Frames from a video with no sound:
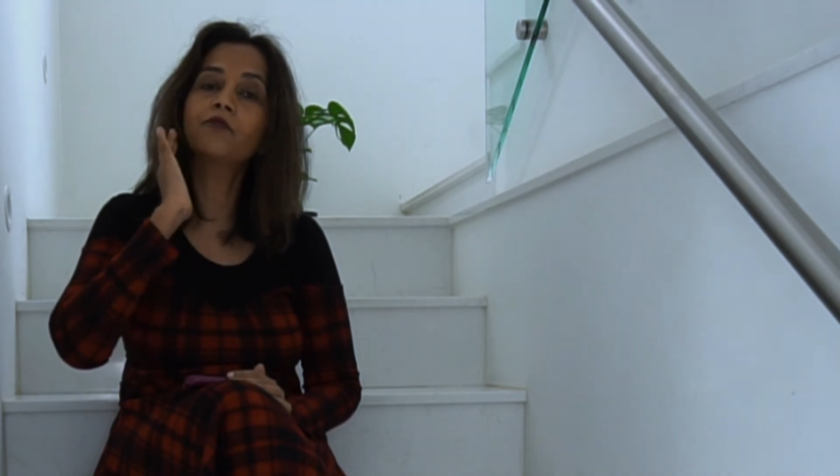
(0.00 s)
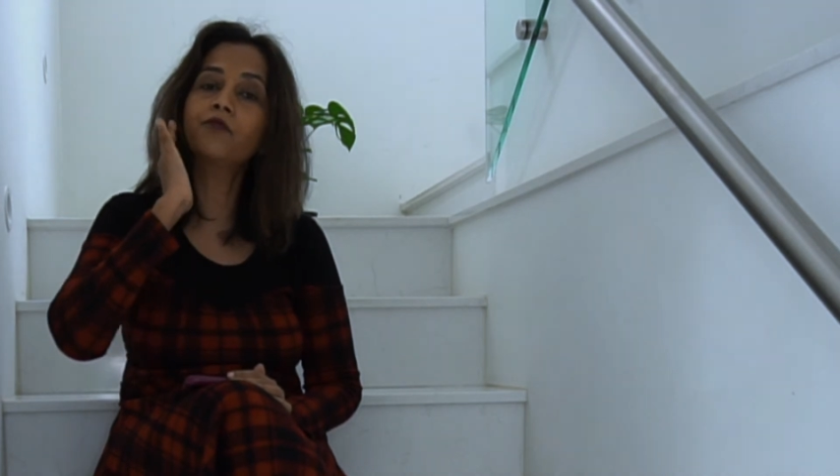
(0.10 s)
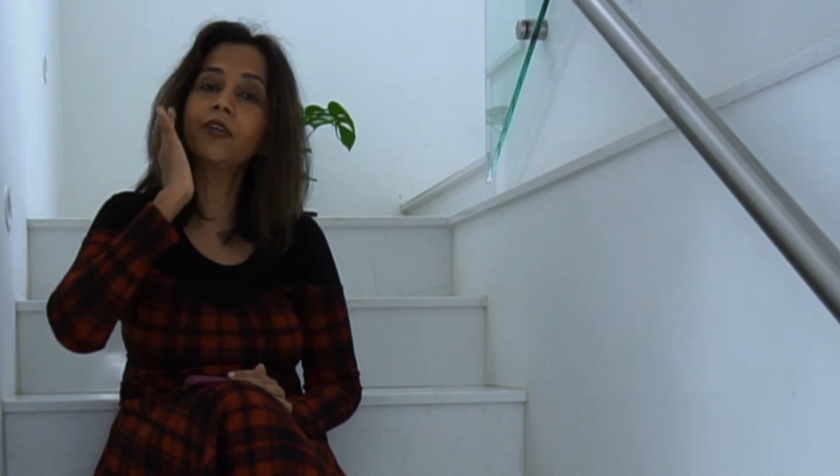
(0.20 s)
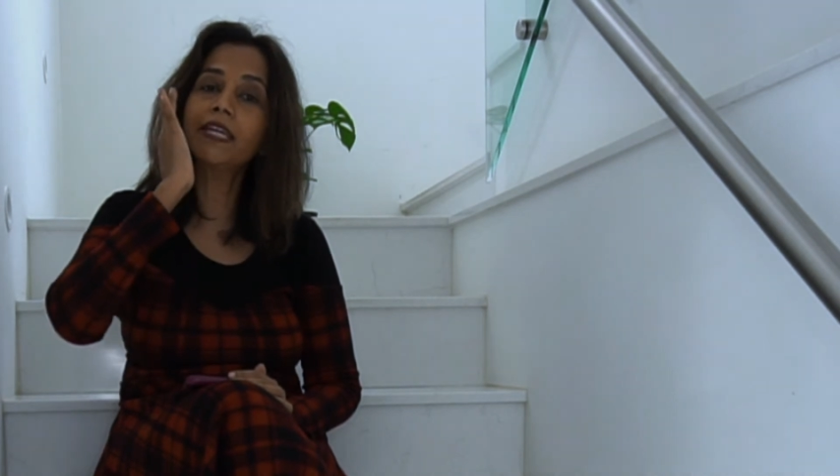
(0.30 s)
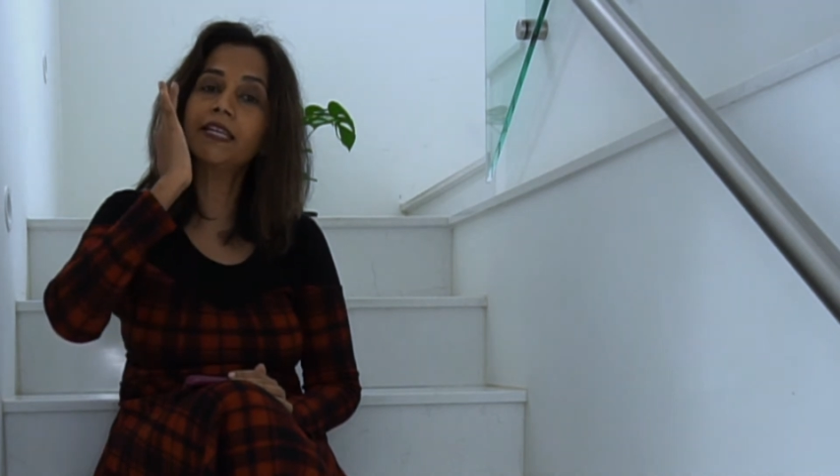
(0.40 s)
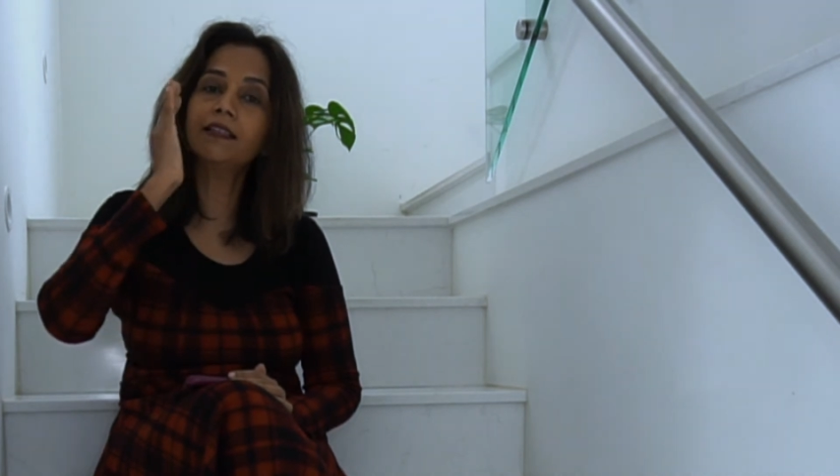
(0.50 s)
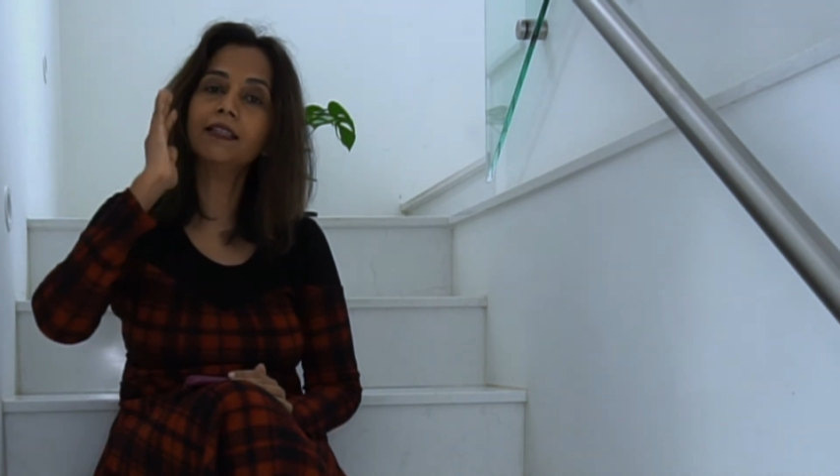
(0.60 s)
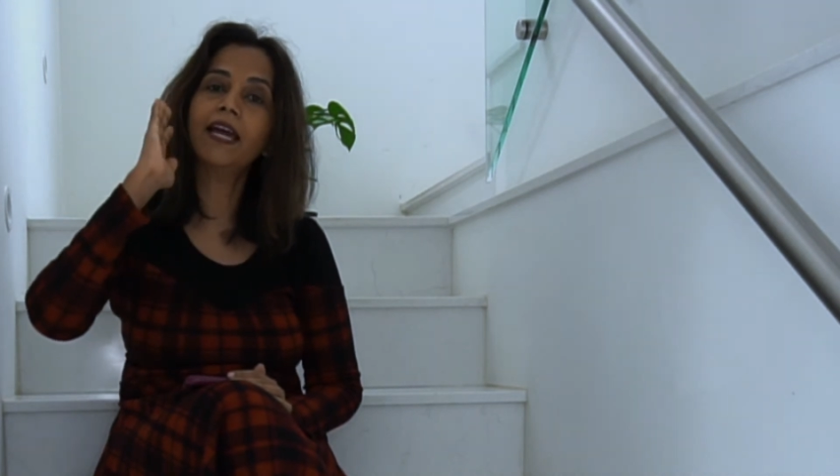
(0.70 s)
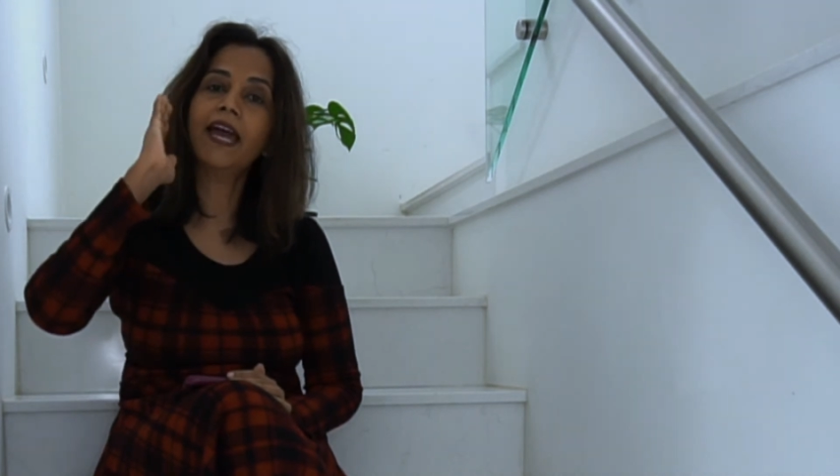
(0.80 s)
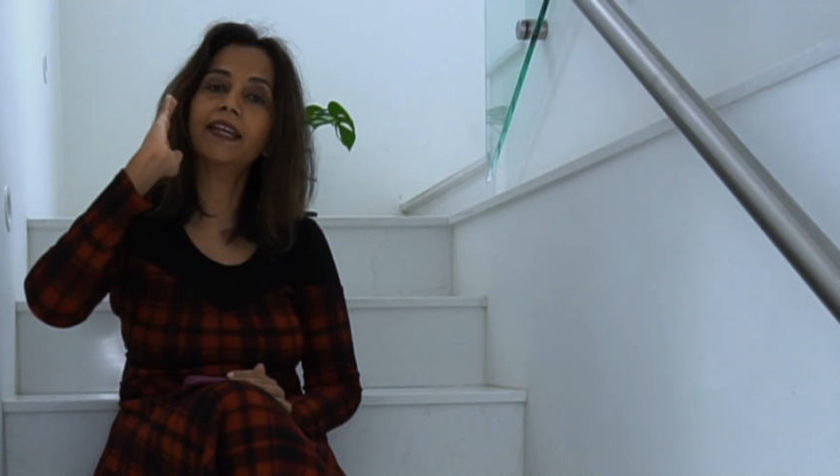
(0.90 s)

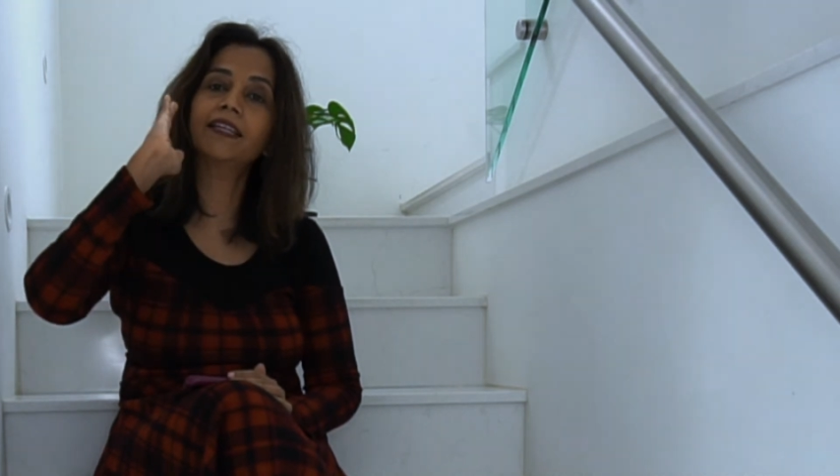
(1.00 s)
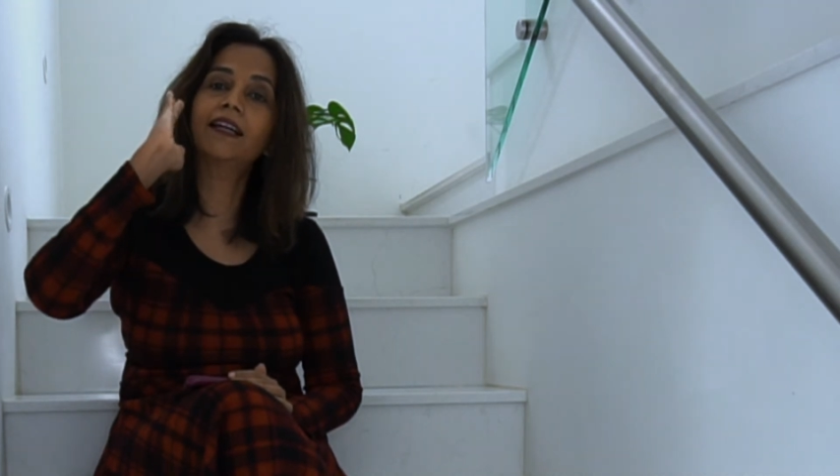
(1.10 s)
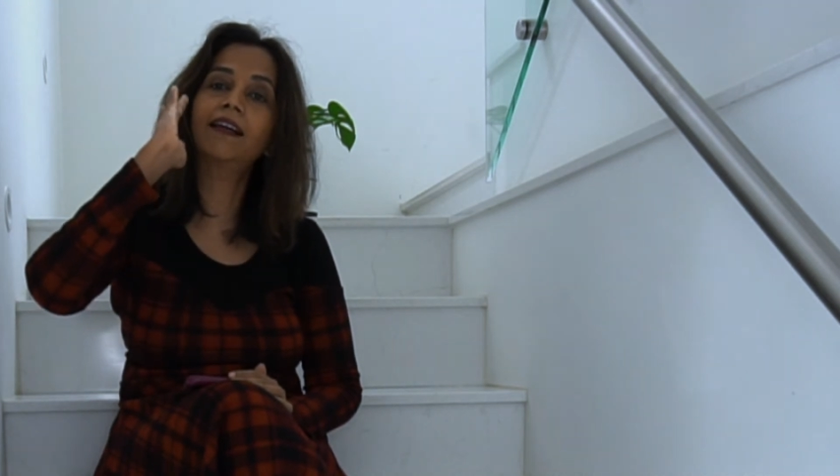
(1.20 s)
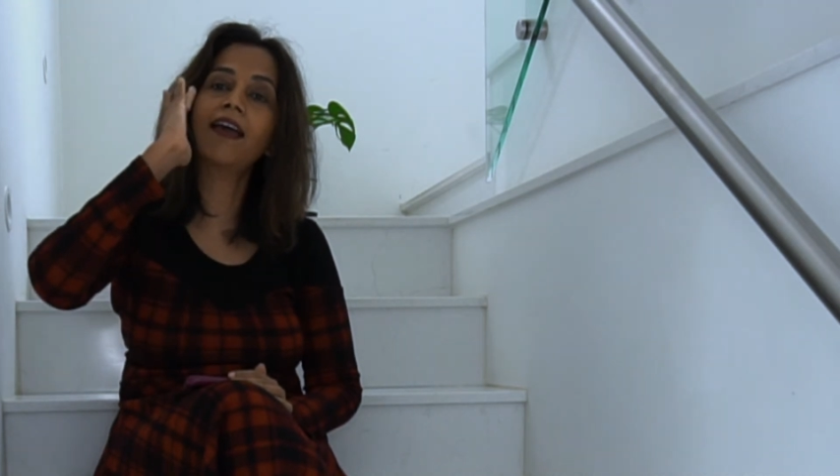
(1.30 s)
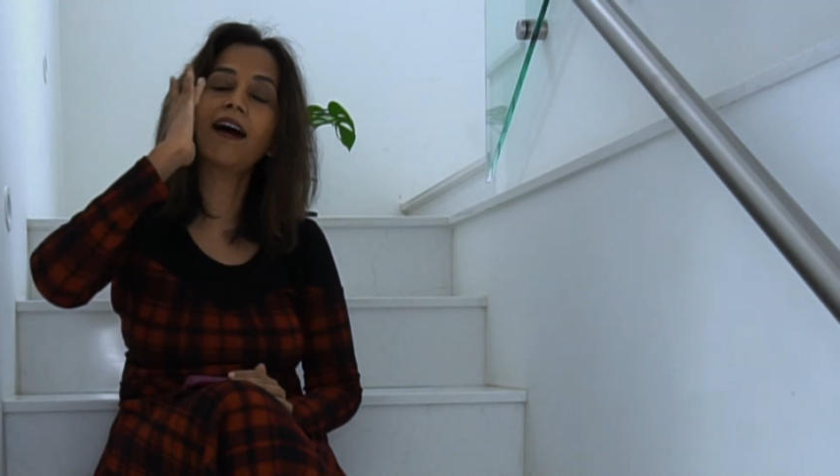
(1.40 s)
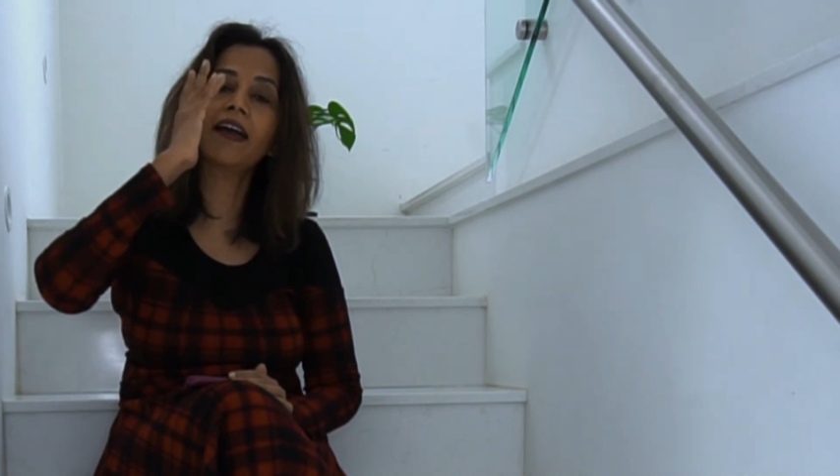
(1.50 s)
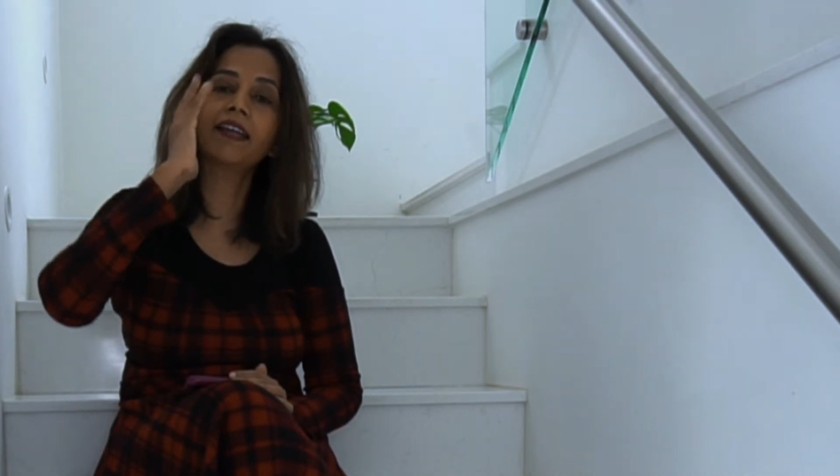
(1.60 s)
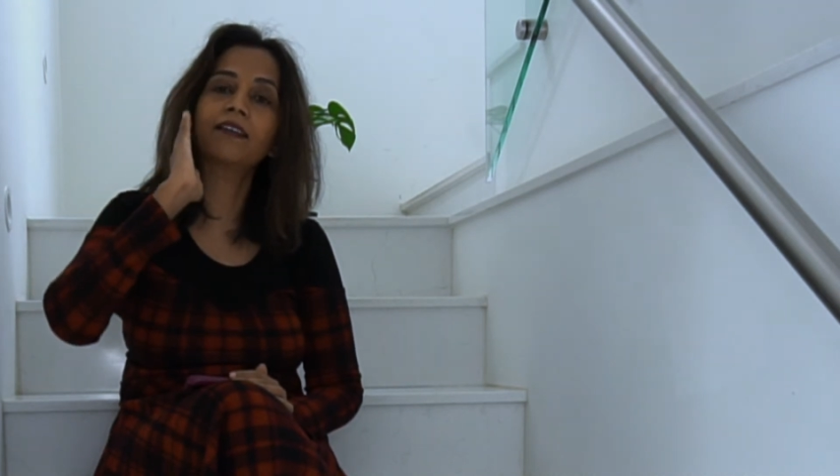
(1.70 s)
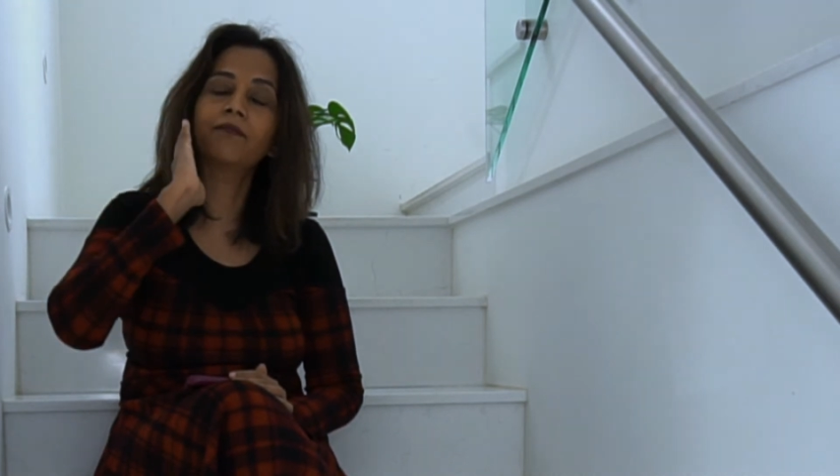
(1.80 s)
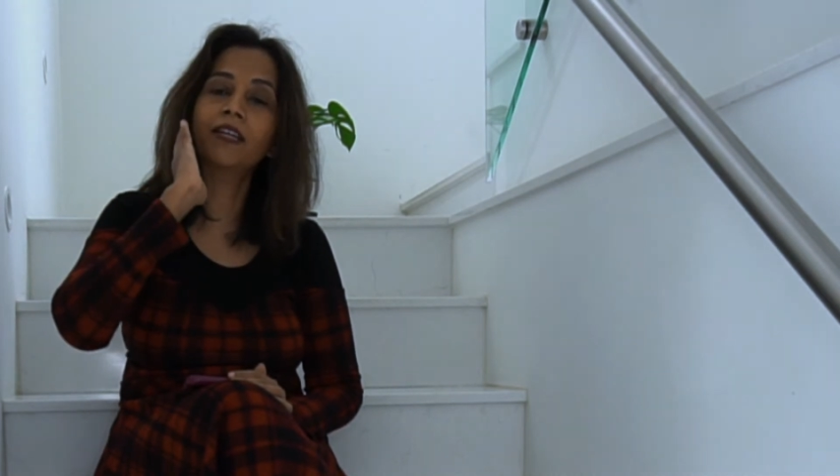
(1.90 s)
feel and glide.